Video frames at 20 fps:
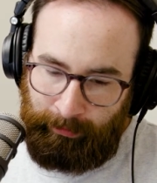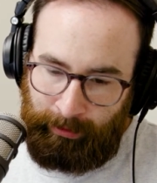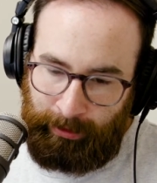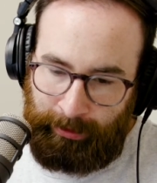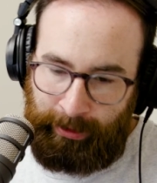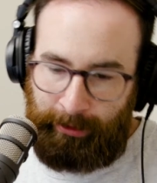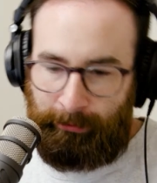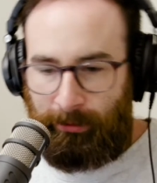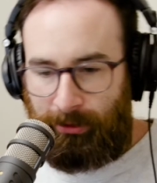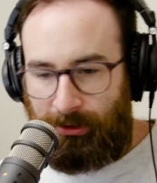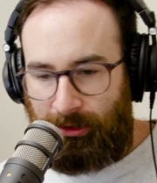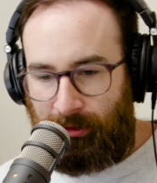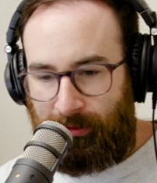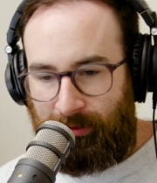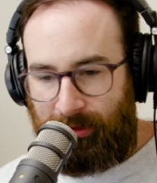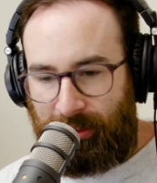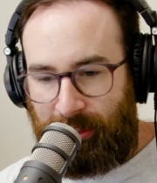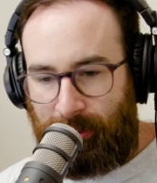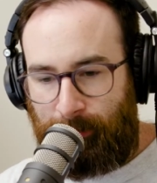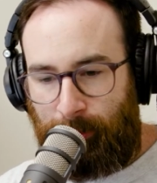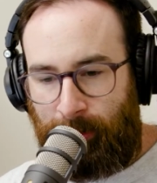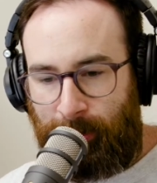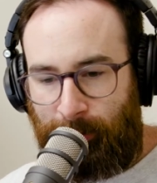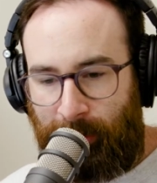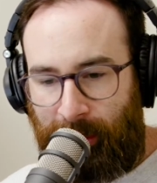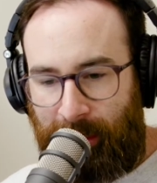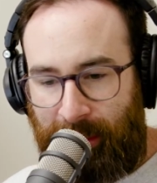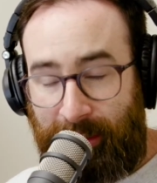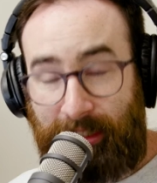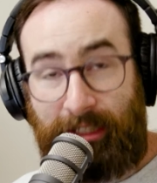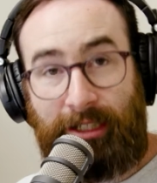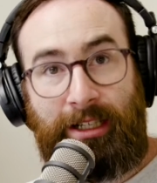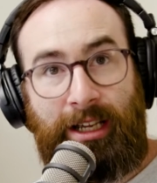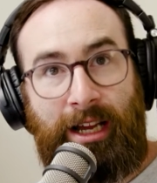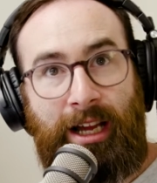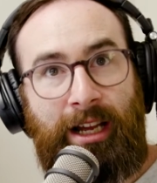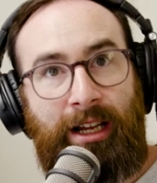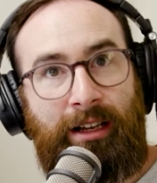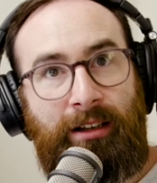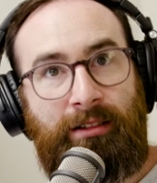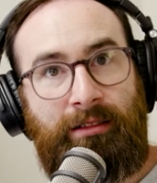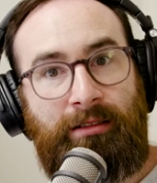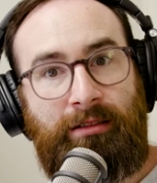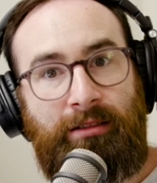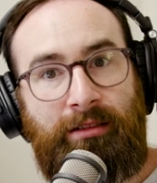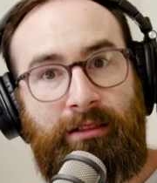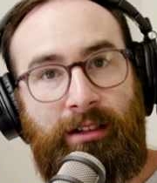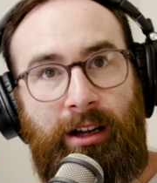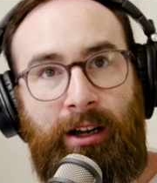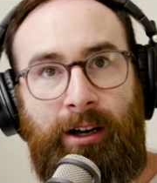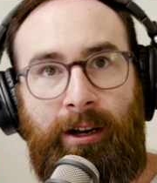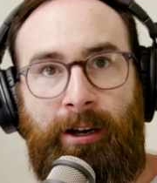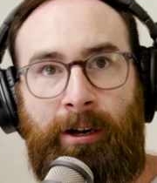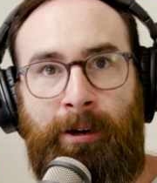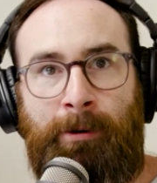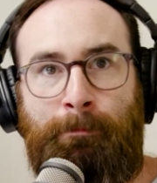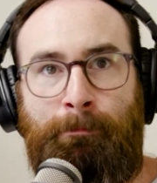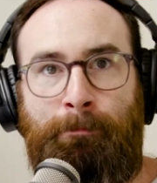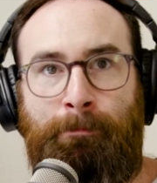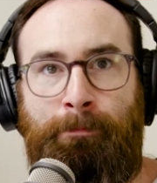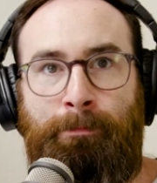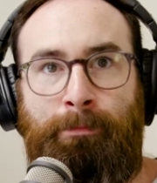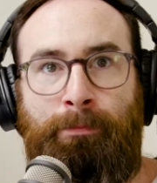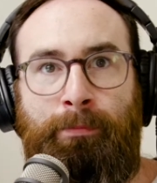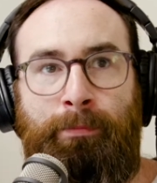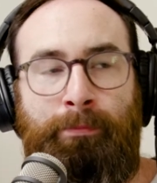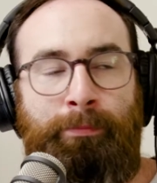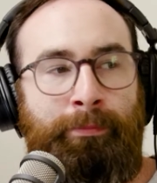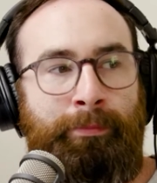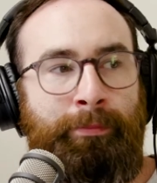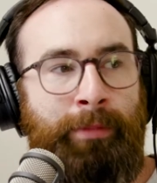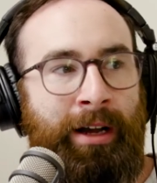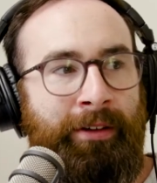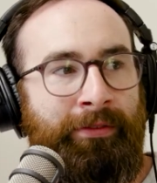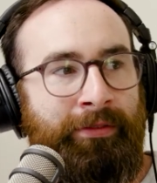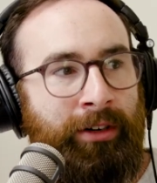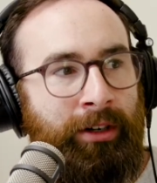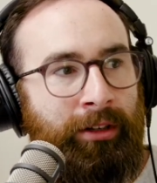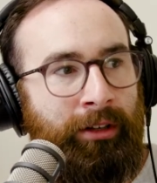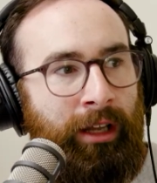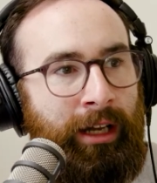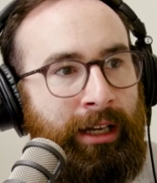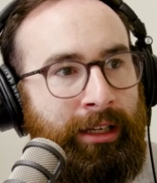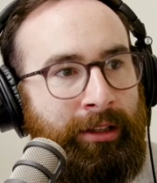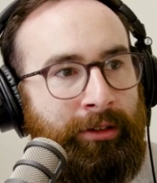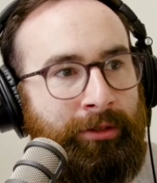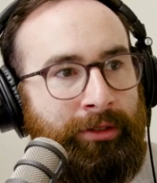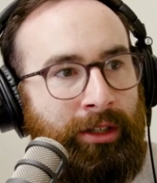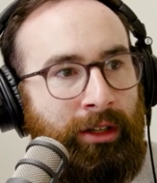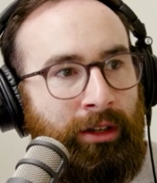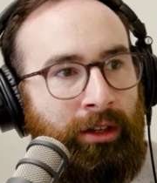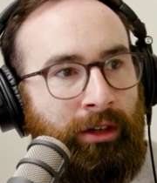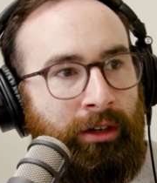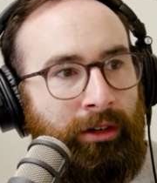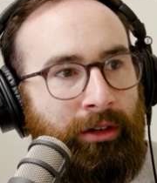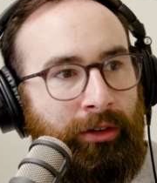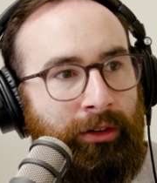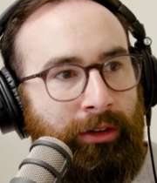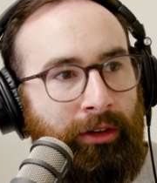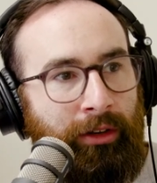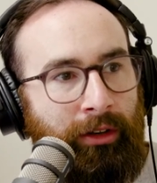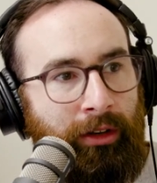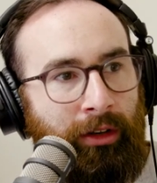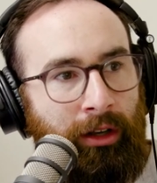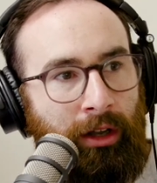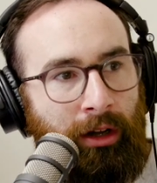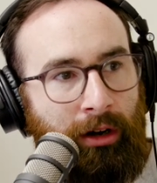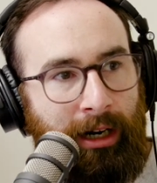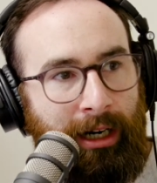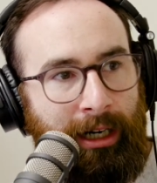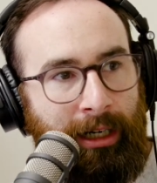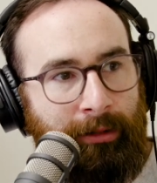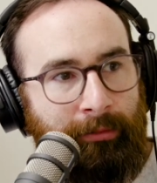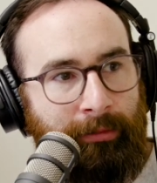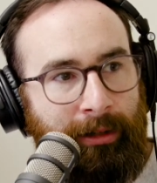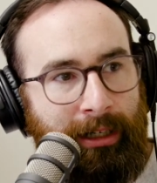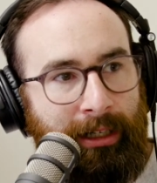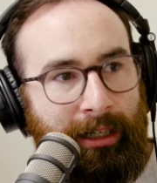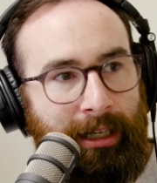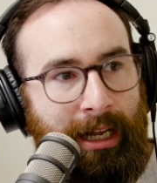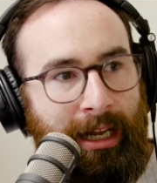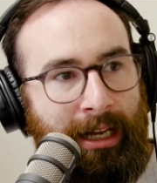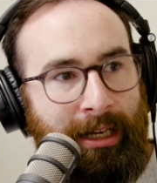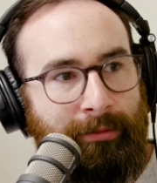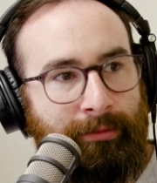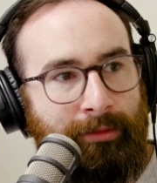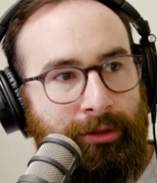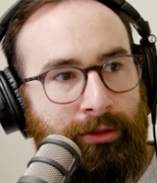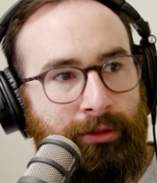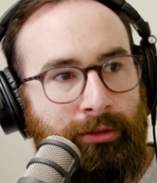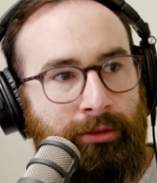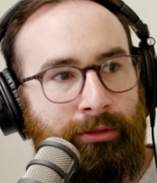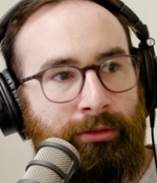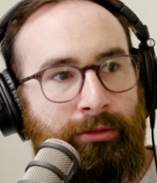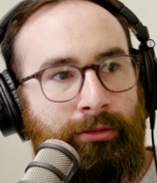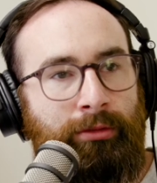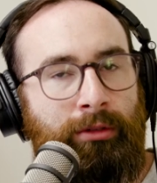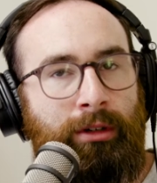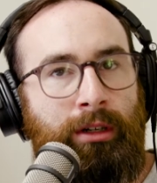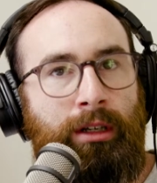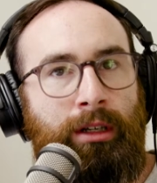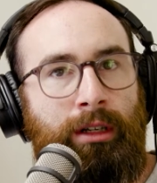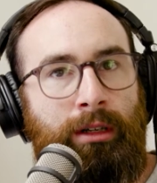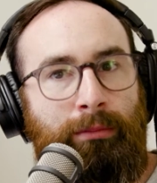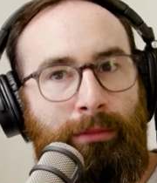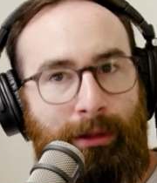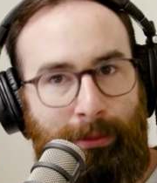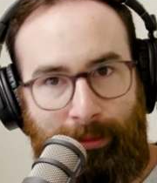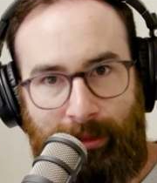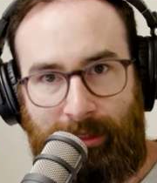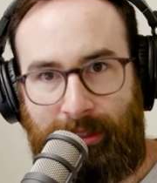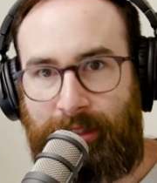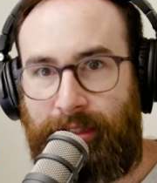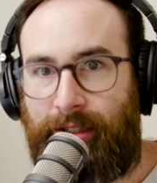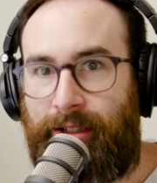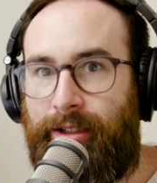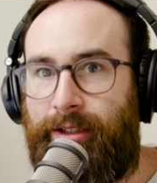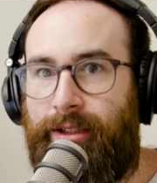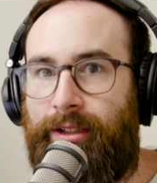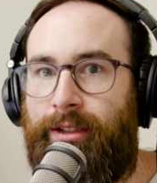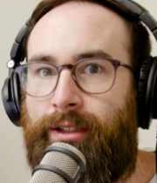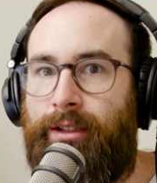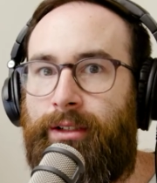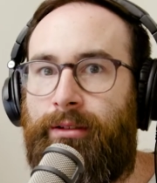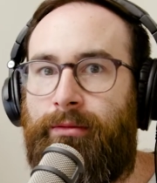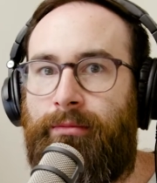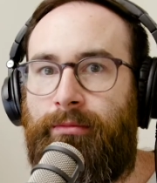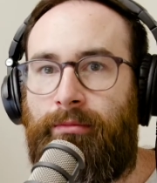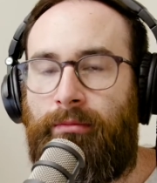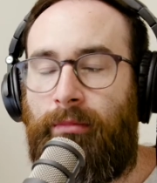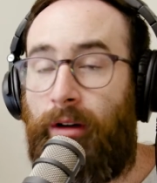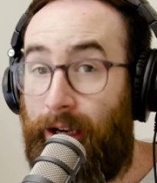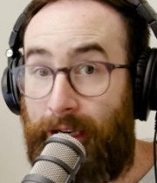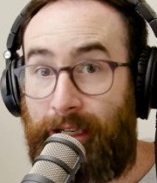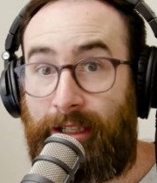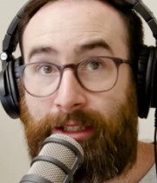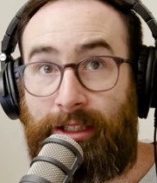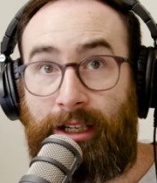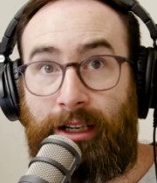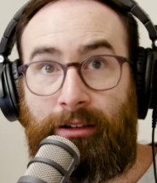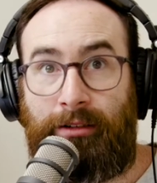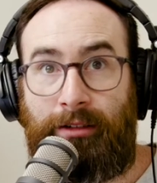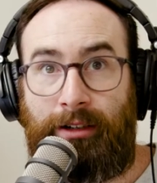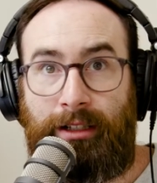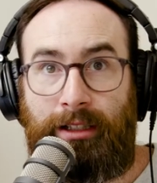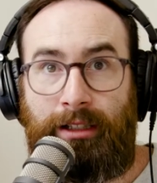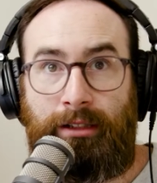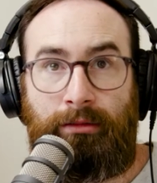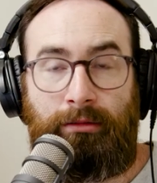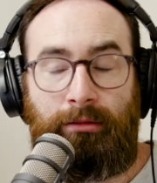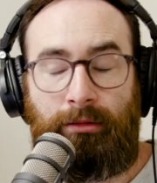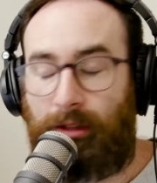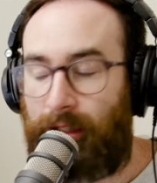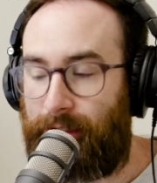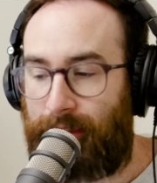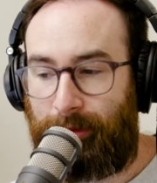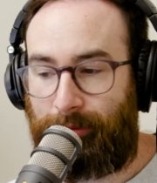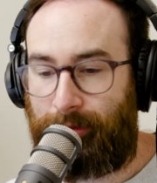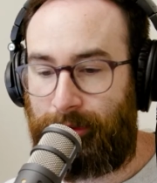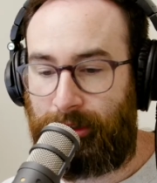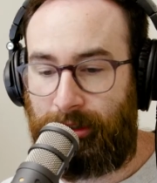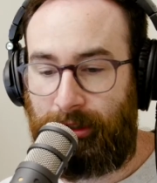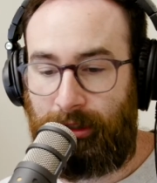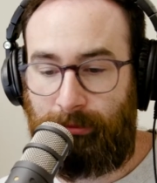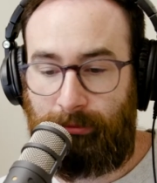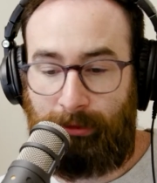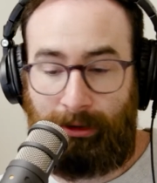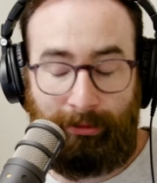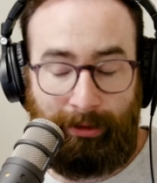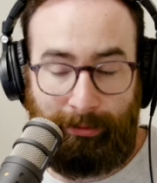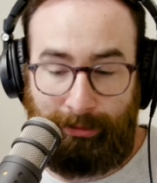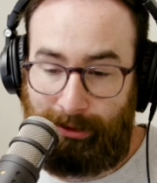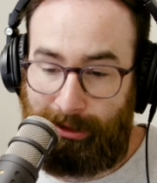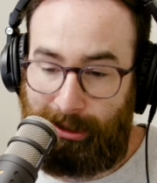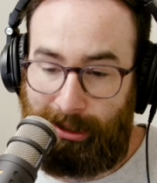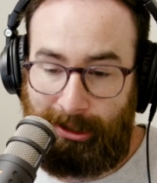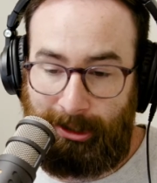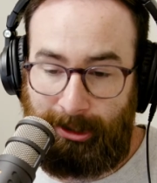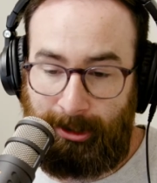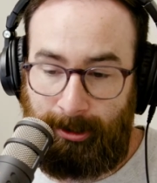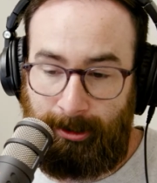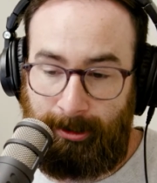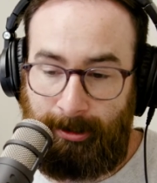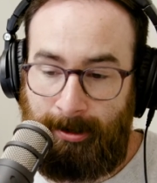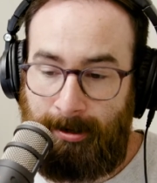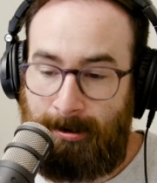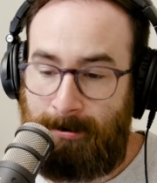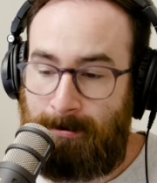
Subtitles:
There was obviously a point where I did care. I felt like there was a lot on the line when it came to my business, my integrity, and all that type of shit, my reputation.